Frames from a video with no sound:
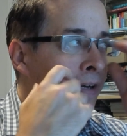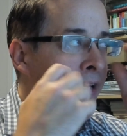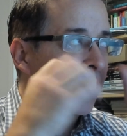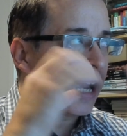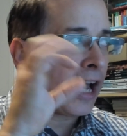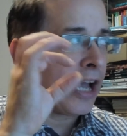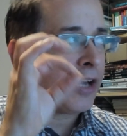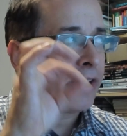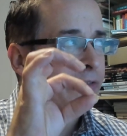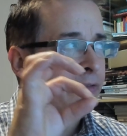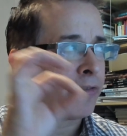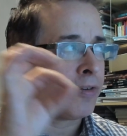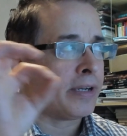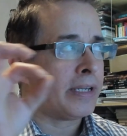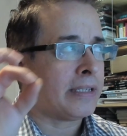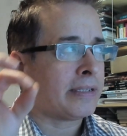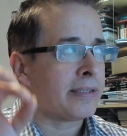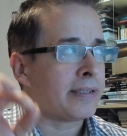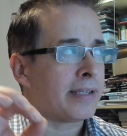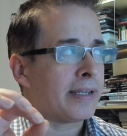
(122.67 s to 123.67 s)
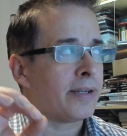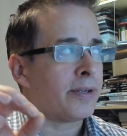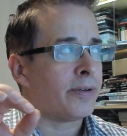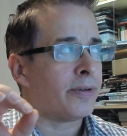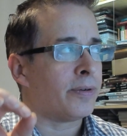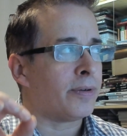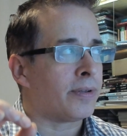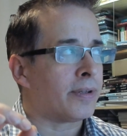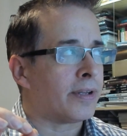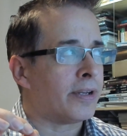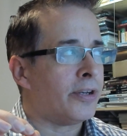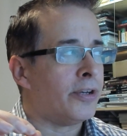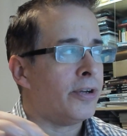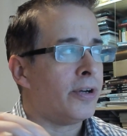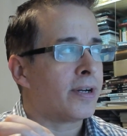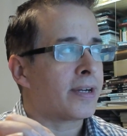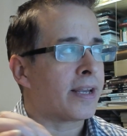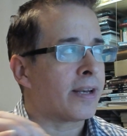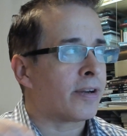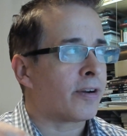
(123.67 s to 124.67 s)
every single
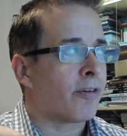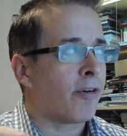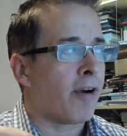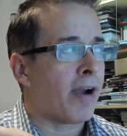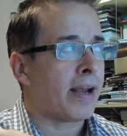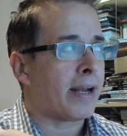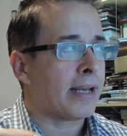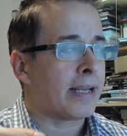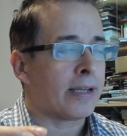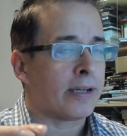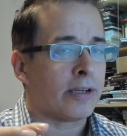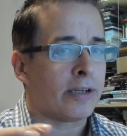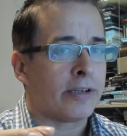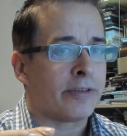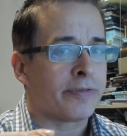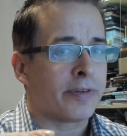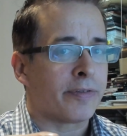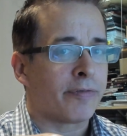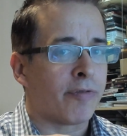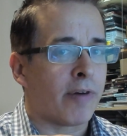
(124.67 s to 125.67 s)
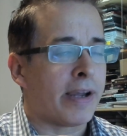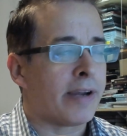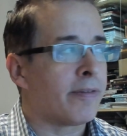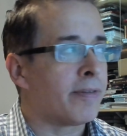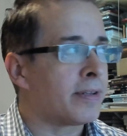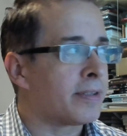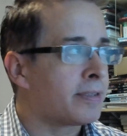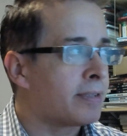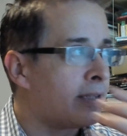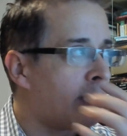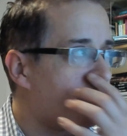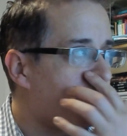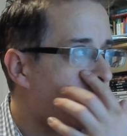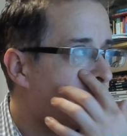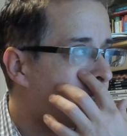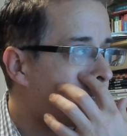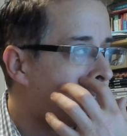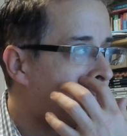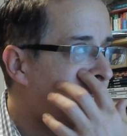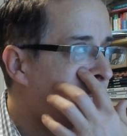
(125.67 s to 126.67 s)
nook and cranny of a fragrance
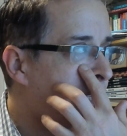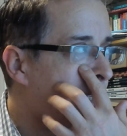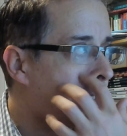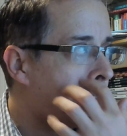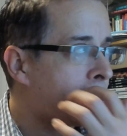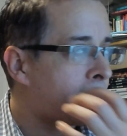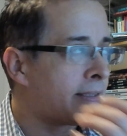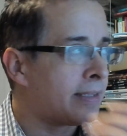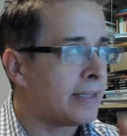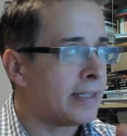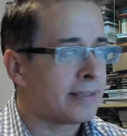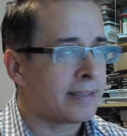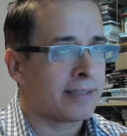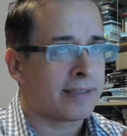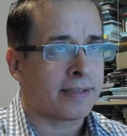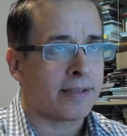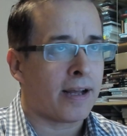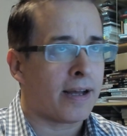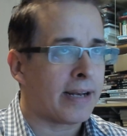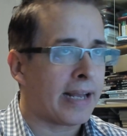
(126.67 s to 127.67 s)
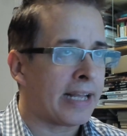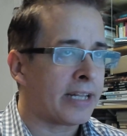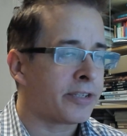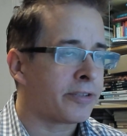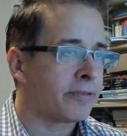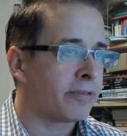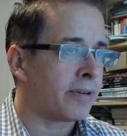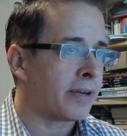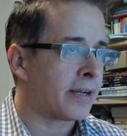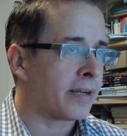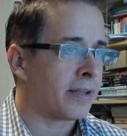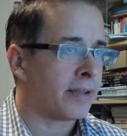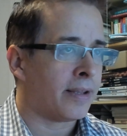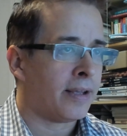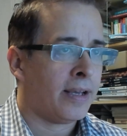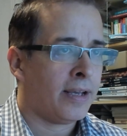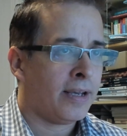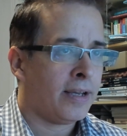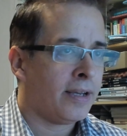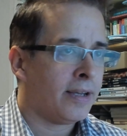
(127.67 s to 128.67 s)
lover's needs. This is not answering
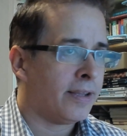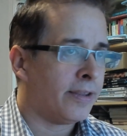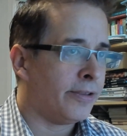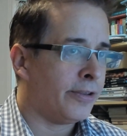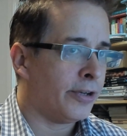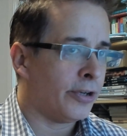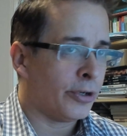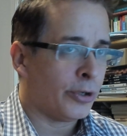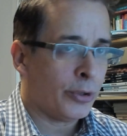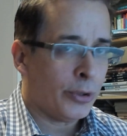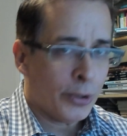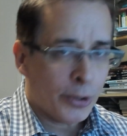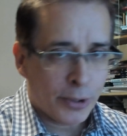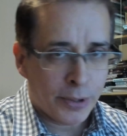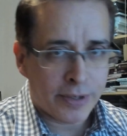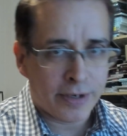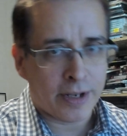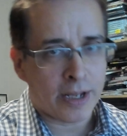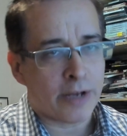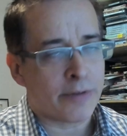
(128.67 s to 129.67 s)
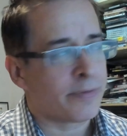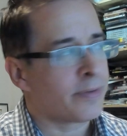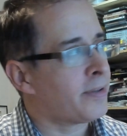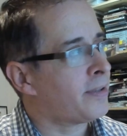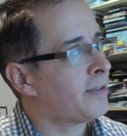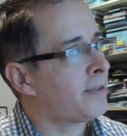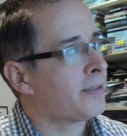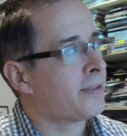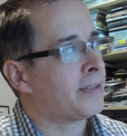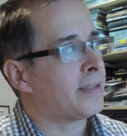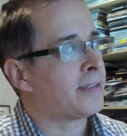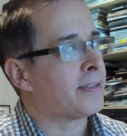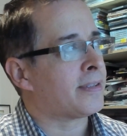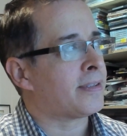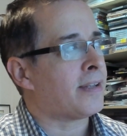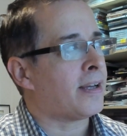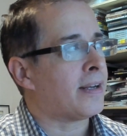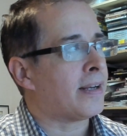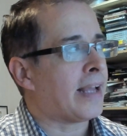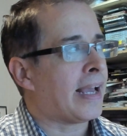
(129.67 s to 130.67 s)
the oud lovers. This is
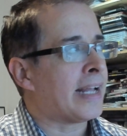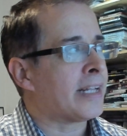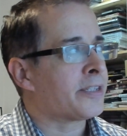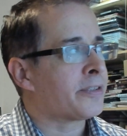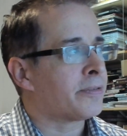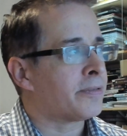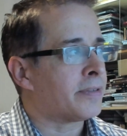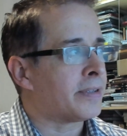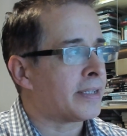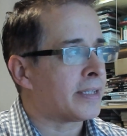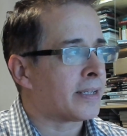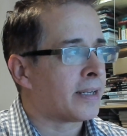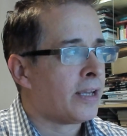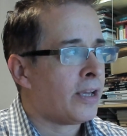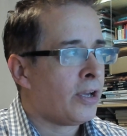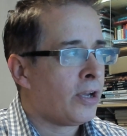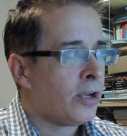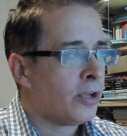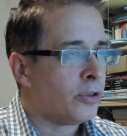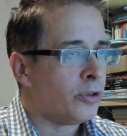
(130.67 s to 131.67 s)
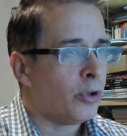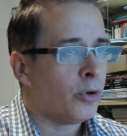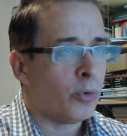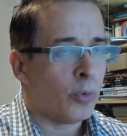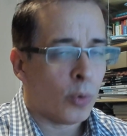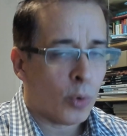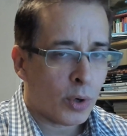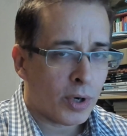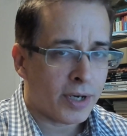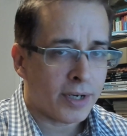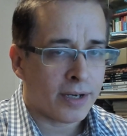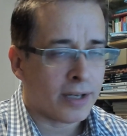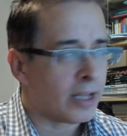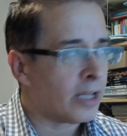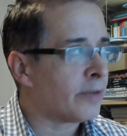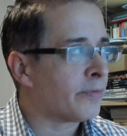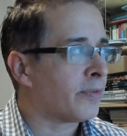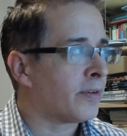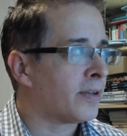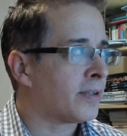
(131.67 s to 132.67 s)
not answering the wood
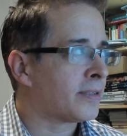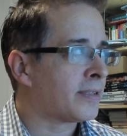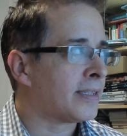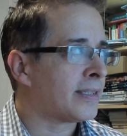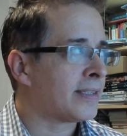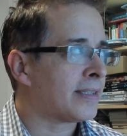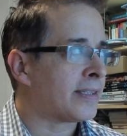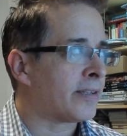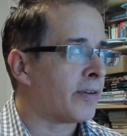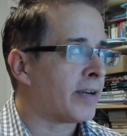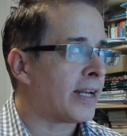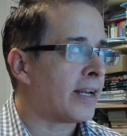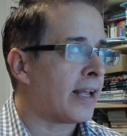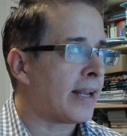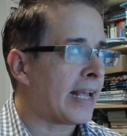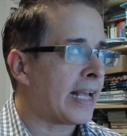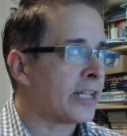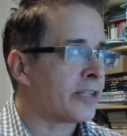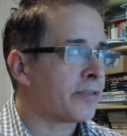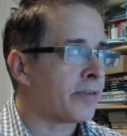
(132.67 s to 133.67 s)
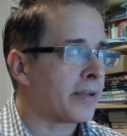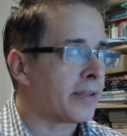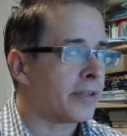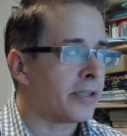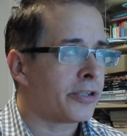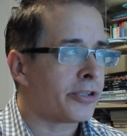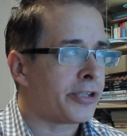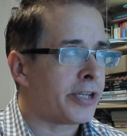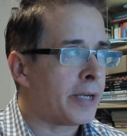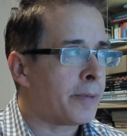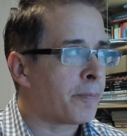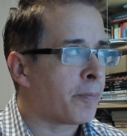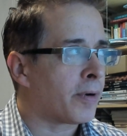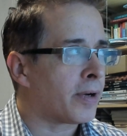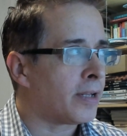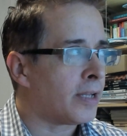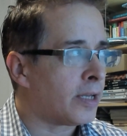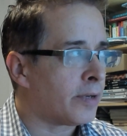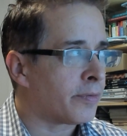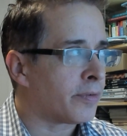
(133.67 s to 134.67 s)
lovers. This is really not answering the
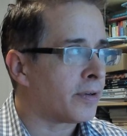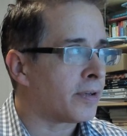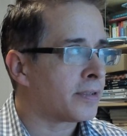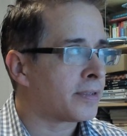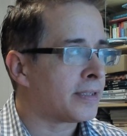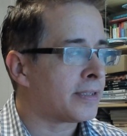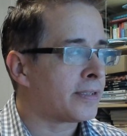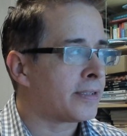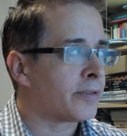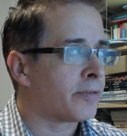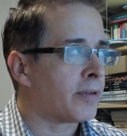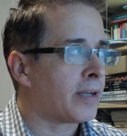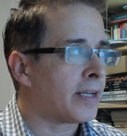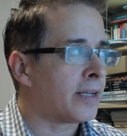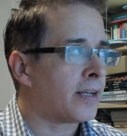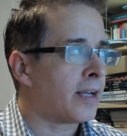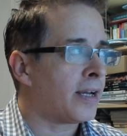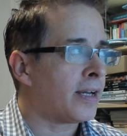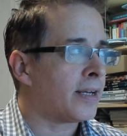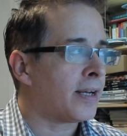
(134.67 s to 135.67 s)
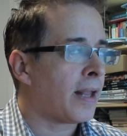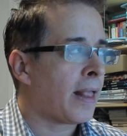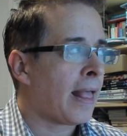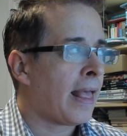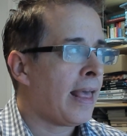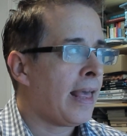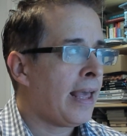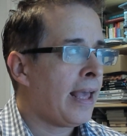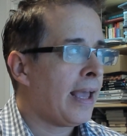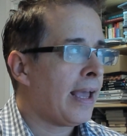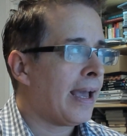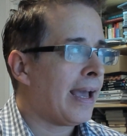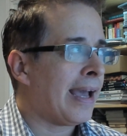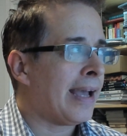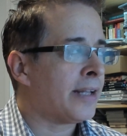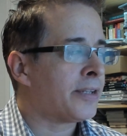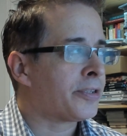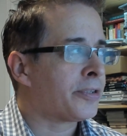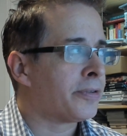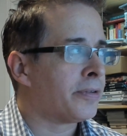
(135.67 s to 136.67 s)
chypre lovers. This is really not
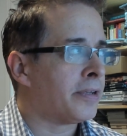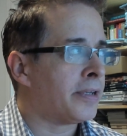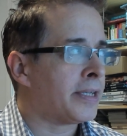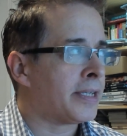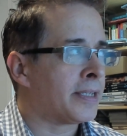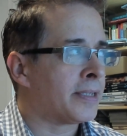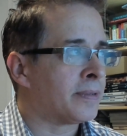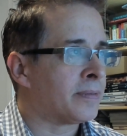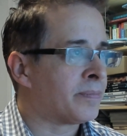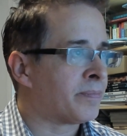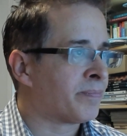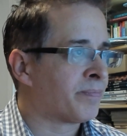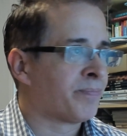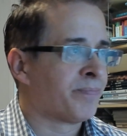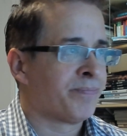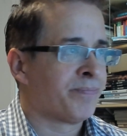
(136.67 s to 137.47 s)
answering